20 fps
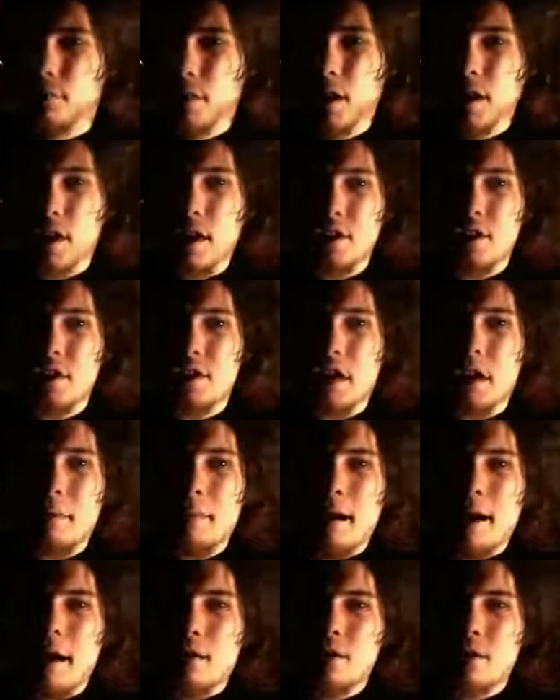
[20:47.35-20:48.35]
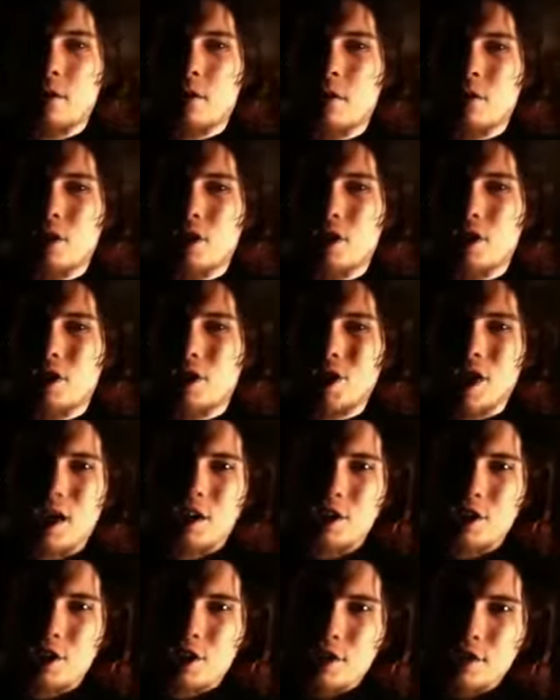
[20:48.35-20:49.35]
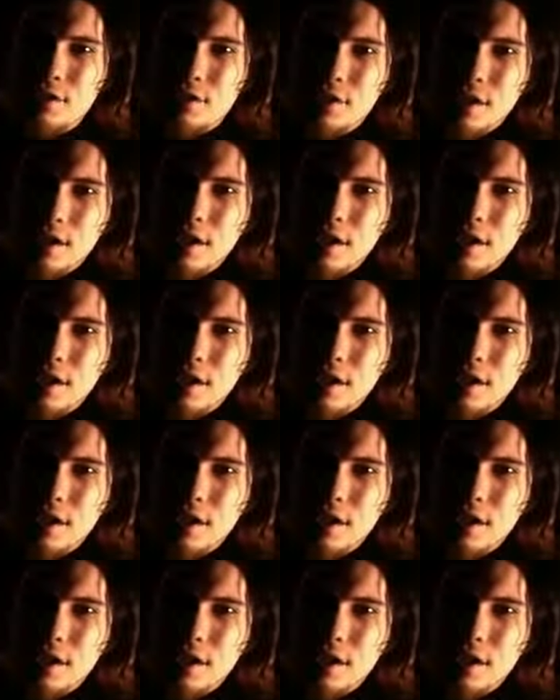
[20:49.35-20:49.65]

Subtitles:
because some asshole suggested